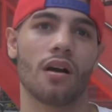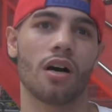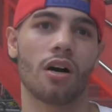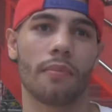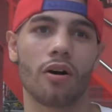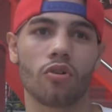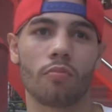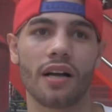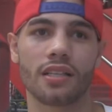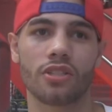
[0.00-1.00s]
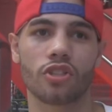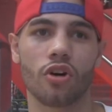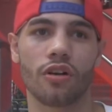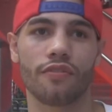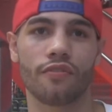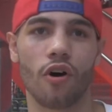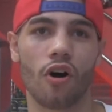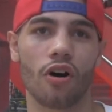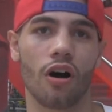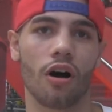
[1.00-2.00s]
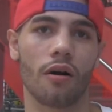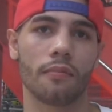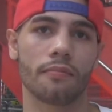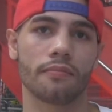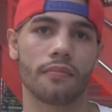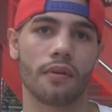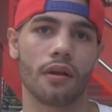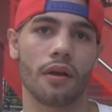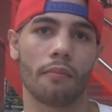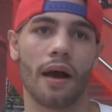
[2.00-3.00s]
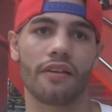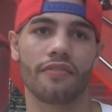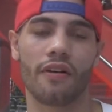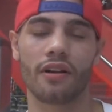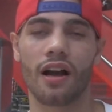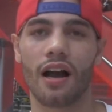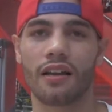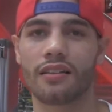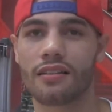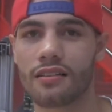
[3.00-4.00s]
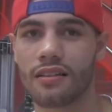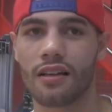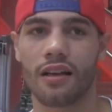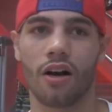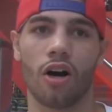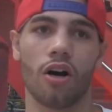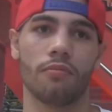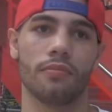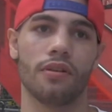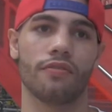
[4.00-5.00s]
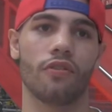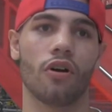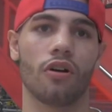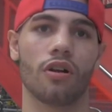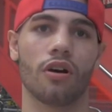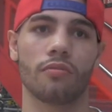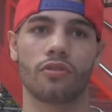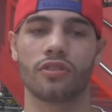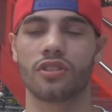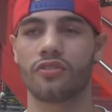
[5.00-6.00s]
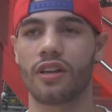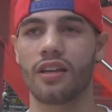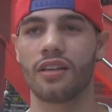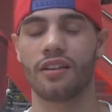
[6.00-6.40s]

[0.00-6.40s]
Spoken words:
I don't know much. I just know he fought Mike Farragon. He fought Chris Green.